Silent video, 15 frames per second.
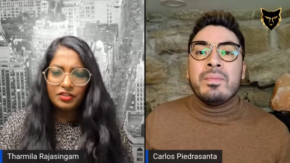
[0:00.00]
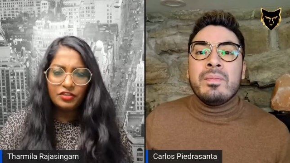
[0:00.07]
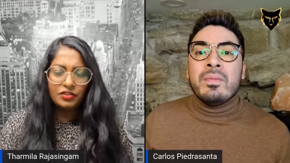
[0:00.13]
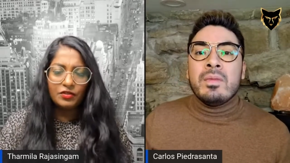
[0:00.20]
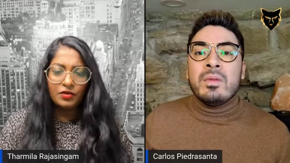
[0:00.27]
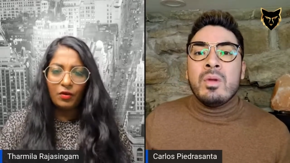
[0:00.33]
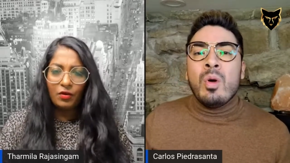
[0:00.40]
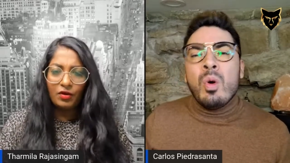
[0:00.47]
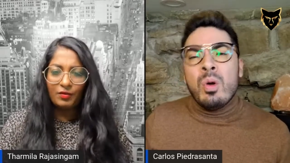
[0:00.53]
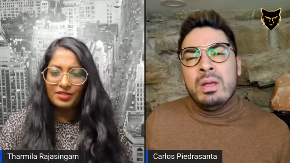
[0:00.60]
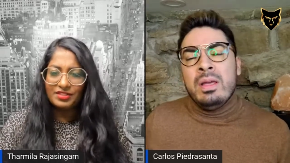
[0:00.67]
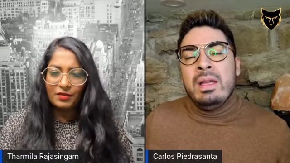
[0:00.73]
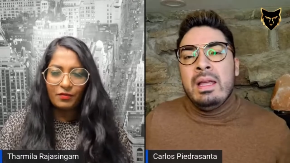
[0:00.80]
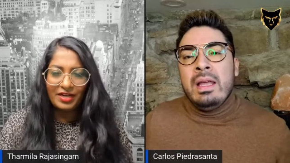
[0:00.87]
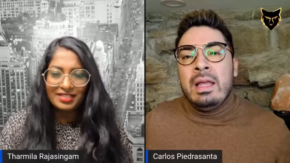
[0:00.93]
Speaker 1: Did you know it
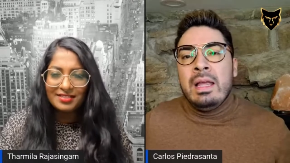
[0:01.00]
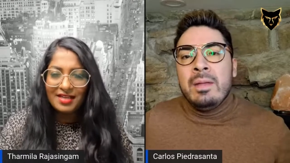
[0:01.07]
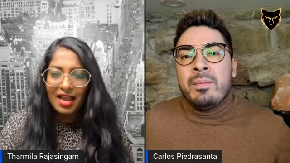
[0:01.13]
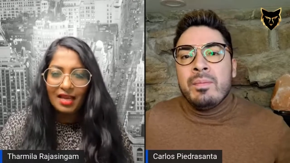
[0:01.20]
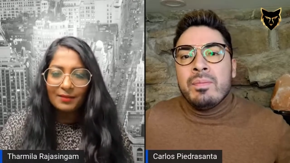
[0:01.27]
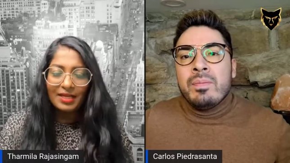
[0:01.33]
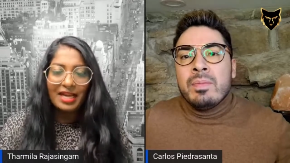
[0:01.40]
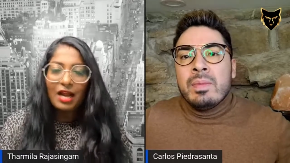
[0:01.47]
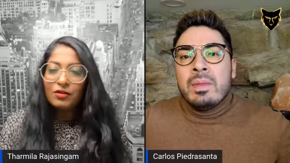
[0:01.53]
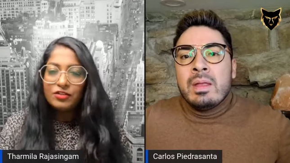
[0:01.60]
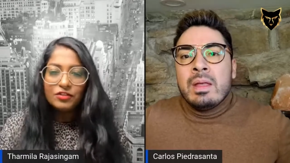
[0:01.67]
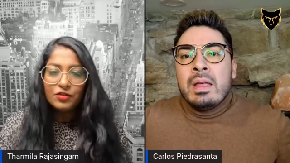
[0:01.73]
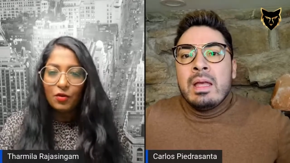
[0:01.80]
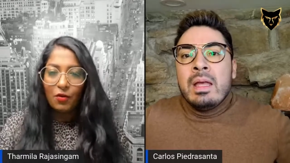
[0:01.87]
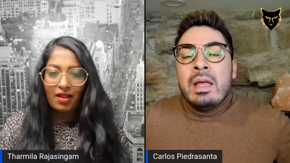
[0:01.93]
was the right time? Like how
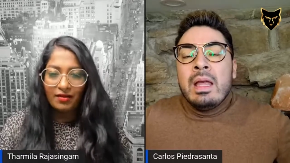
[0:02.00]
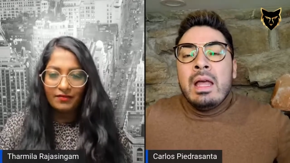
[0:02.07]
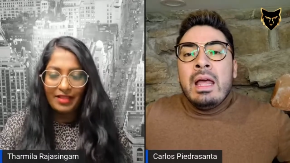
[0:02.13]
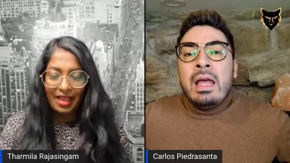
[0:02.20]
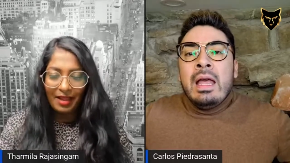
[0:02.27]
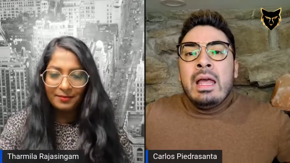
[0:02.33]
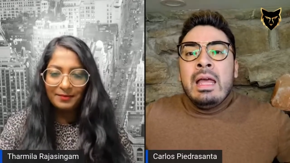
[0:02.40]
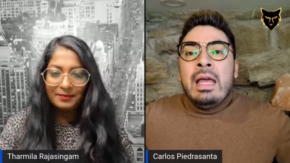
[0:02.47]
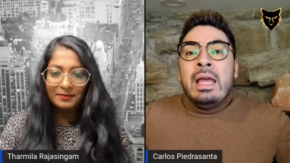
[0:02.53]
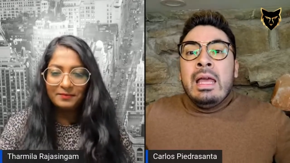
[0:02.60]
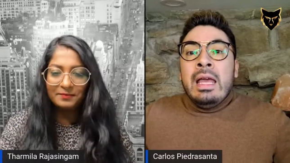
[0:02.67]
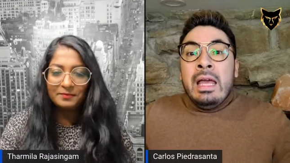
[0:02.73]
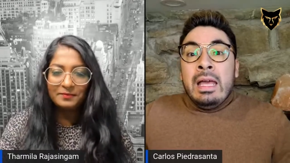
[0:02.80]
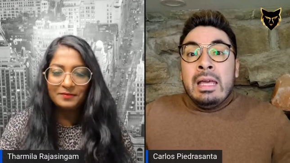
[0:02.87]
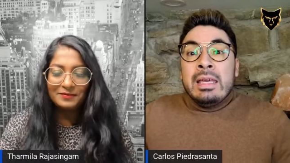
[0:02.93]
did you know all of that?
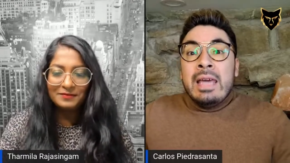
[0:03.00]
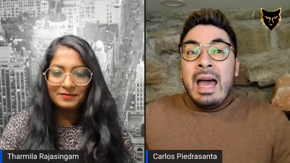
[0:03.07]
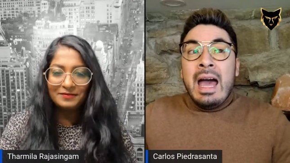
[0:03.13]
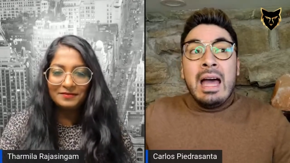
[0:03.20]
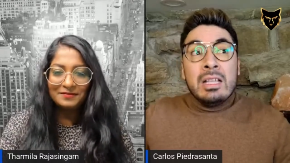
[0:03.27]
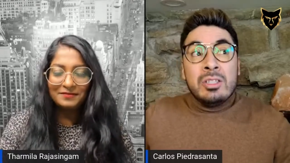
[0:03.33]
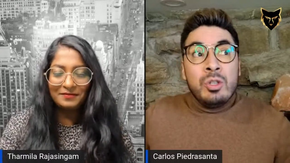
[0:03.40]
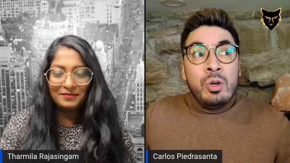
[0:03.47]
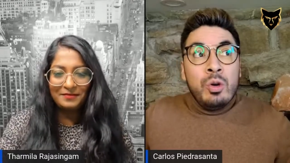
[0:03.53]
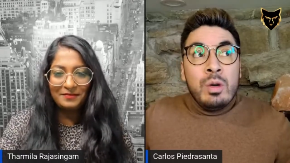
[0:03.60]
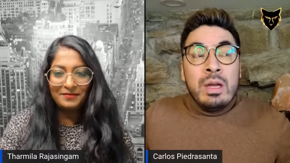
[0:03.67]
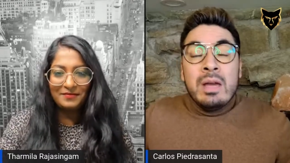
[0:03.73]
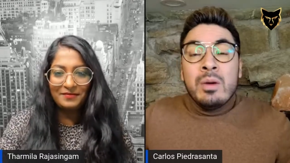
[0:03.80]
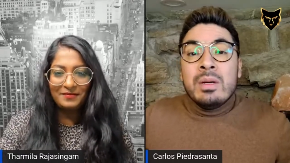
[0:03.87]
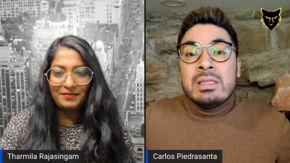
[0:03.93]
Speaker 2: Yeah, so
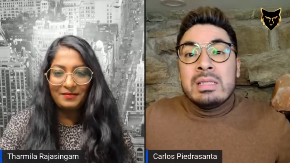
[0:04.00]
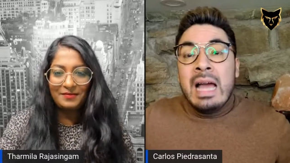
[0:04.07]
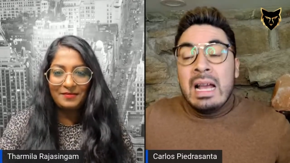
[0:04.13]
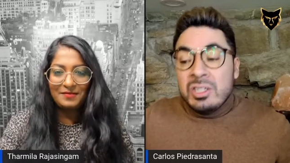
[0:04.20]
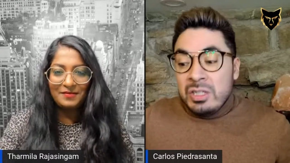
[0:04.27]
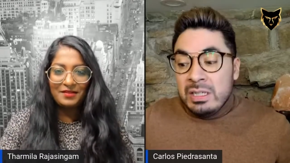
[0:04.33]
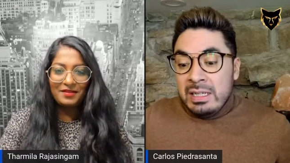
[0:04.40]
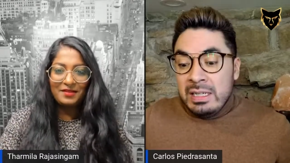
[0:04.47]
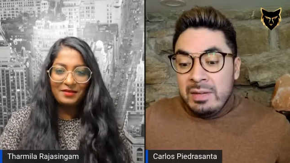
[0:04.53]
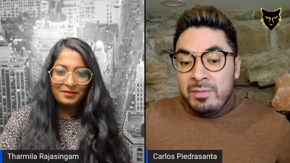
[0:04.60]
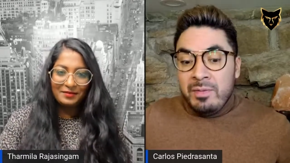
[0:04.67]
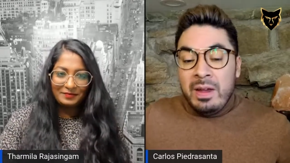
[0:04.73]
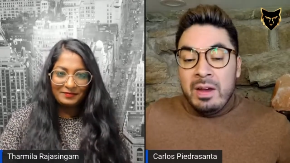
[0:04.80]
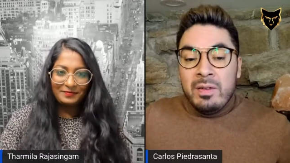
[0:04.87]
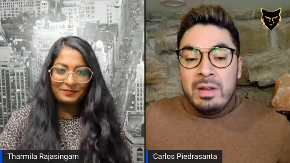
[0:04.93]
it was actually
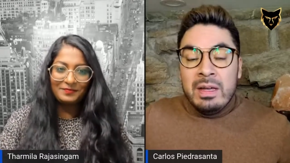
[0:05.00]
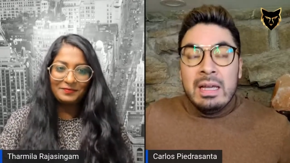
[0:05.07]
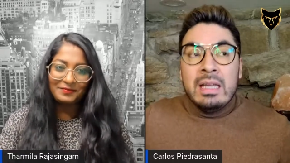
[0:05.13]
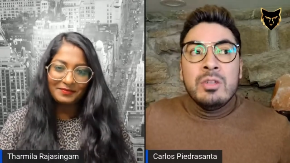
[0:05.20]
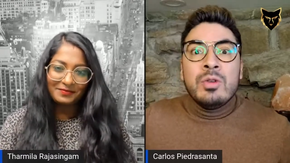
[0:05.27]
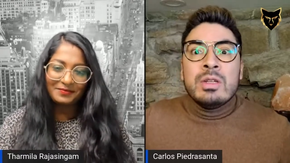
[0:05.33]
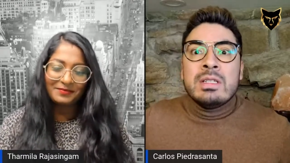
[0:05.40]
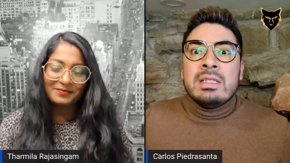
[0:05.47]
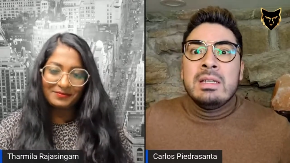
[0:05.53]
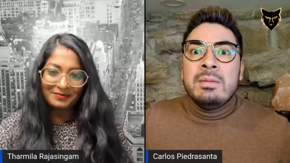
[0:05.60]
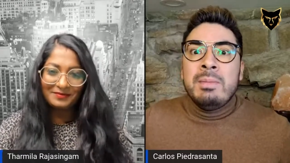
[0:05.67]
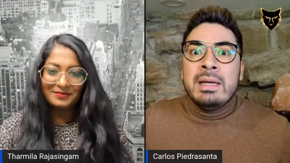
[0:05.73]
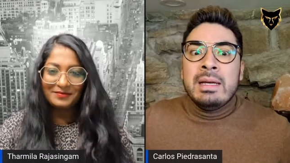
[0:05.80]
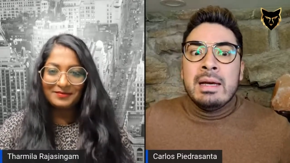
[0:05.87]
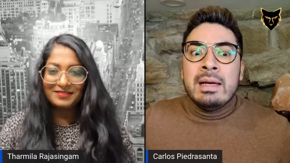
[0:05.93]
very interesting
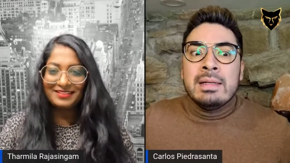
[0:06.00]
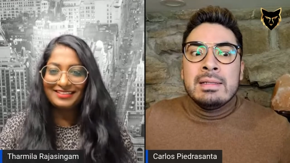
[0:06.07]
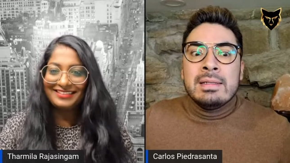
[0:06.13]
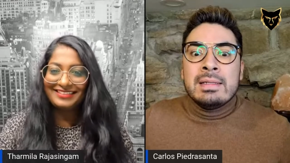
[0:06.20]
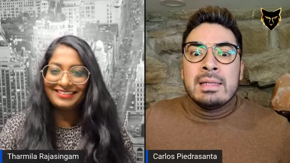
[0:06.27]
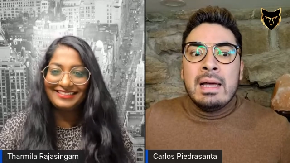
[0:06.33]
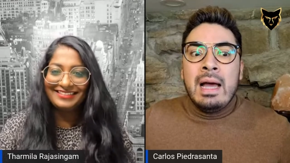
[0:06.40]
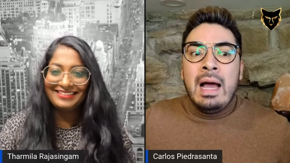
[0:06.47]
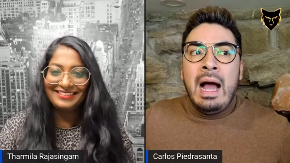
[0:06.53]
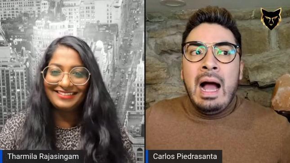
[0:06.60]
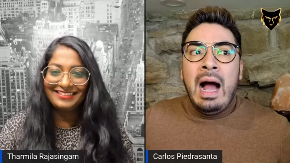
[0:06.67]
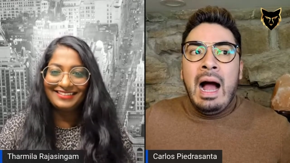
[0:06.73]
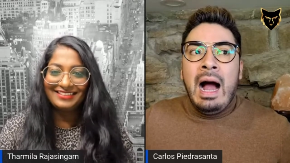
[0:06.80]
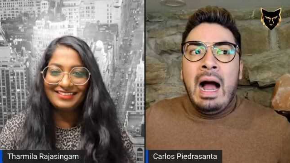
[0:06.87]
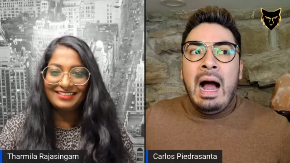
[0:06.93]
because
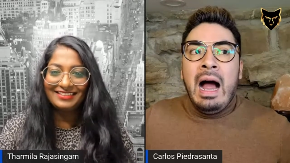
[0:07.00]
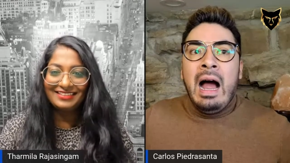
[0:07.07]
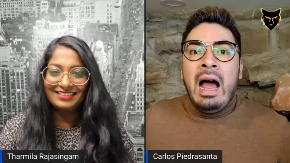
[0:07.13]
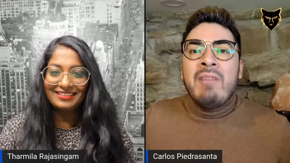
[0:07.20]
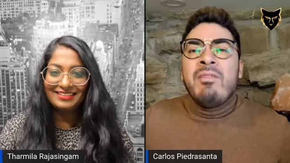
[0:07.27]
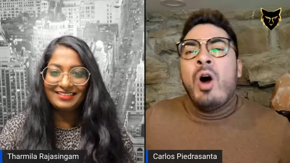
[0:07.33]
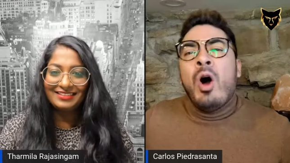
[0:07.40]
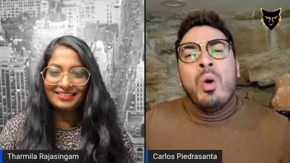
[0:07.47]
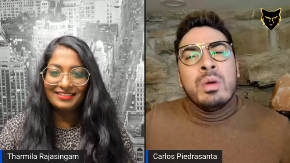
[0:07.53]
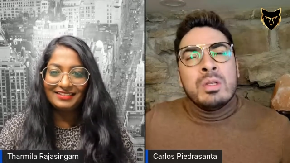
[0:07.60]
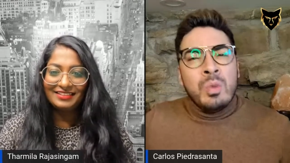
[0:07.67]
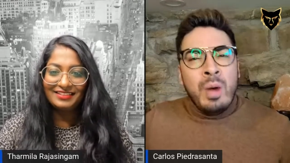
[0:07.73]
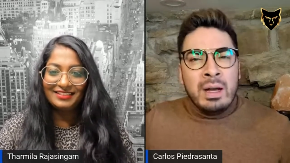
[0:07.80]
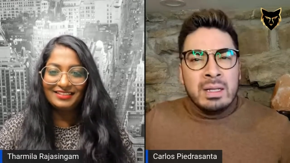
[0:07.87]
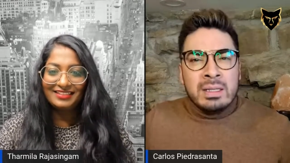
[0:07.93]
I've always
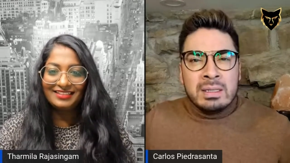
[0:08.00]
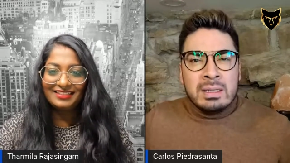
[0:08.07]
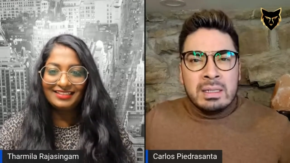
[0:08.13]
wanted